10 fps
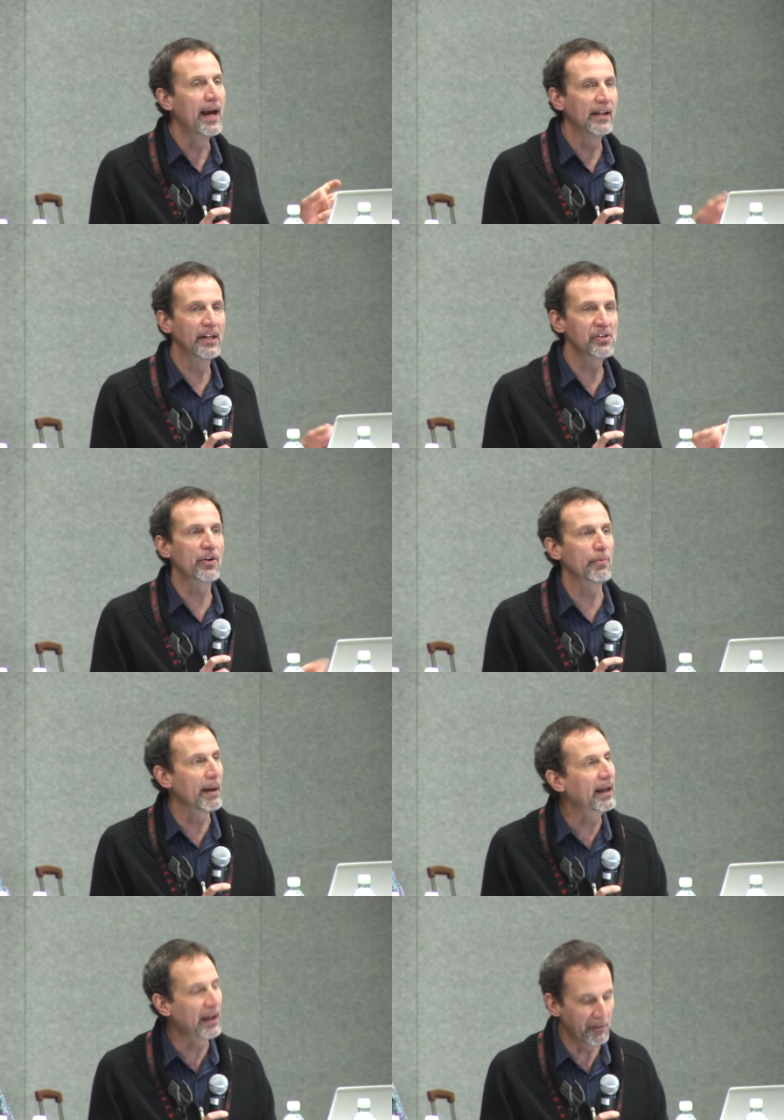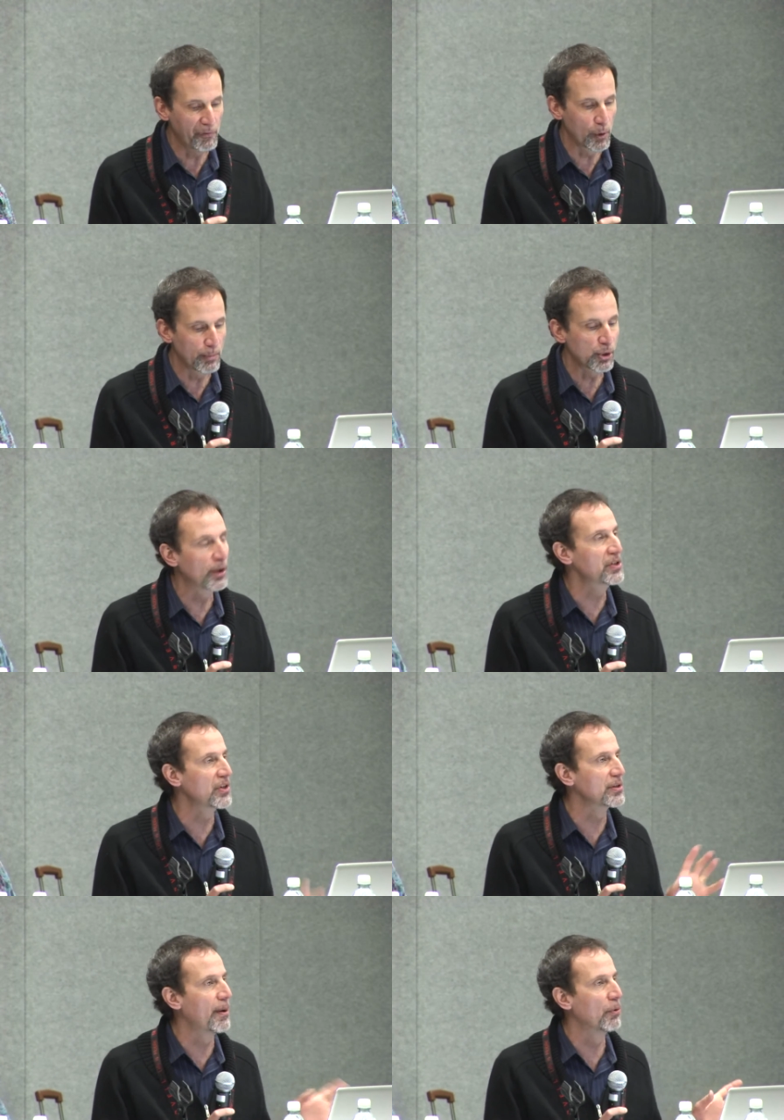and they start making informed
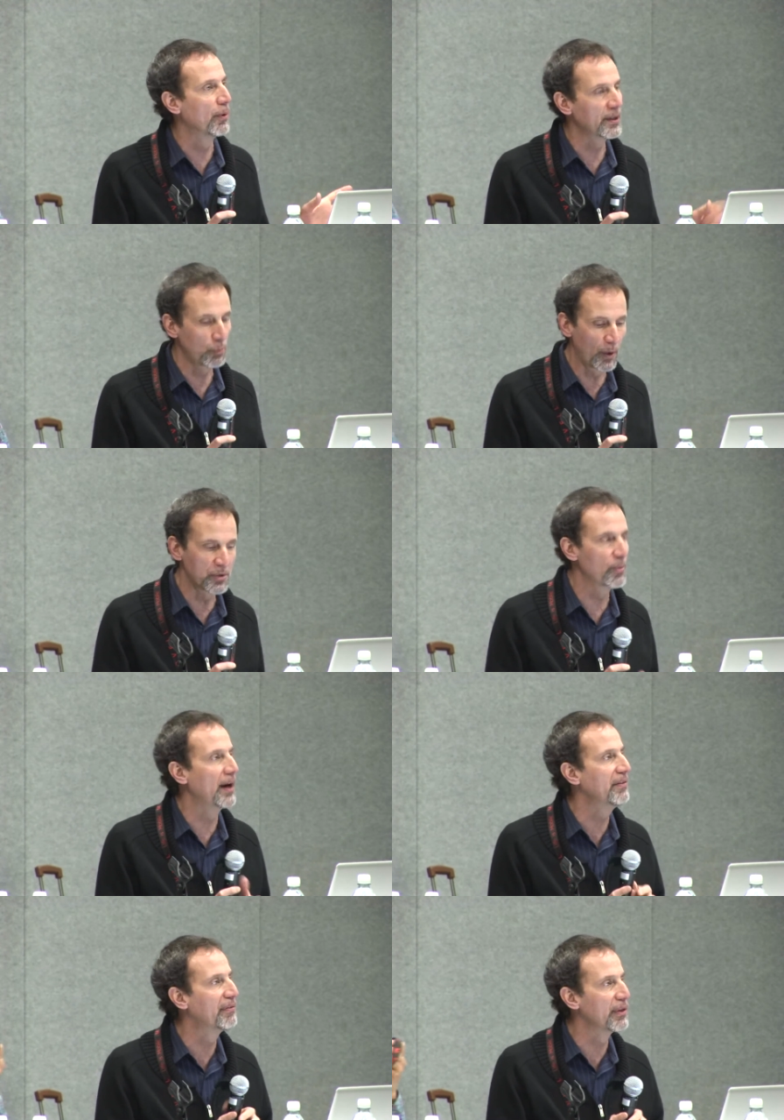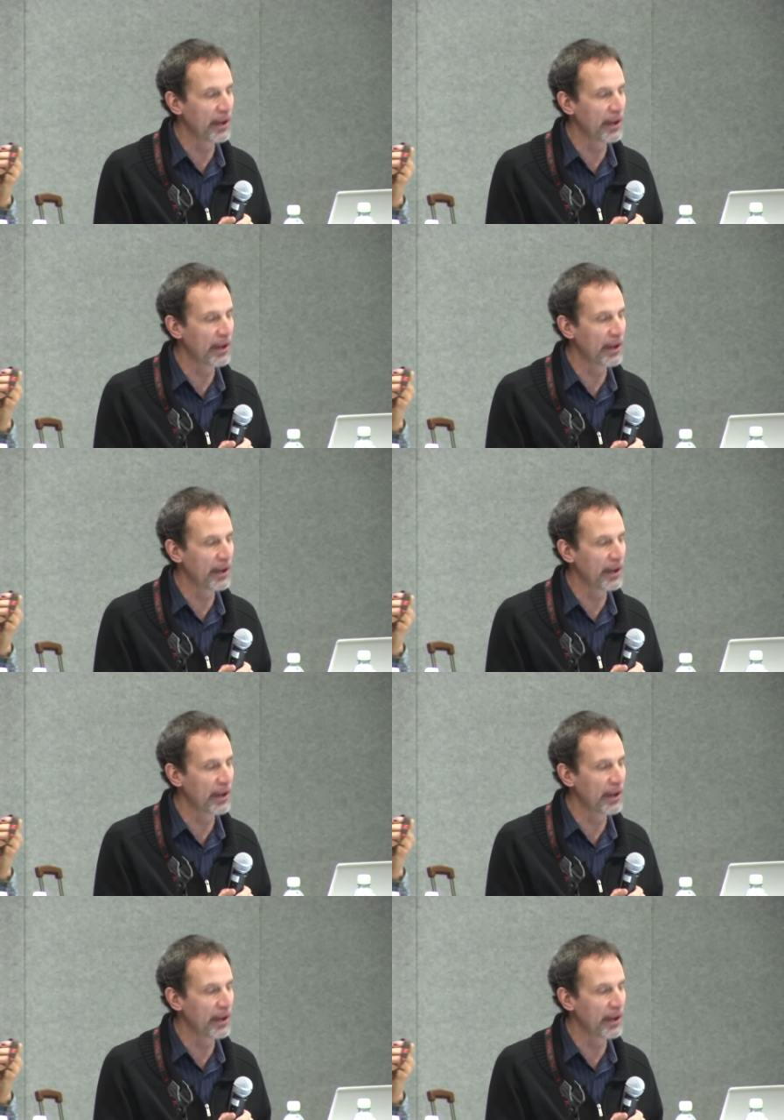choices about what's right for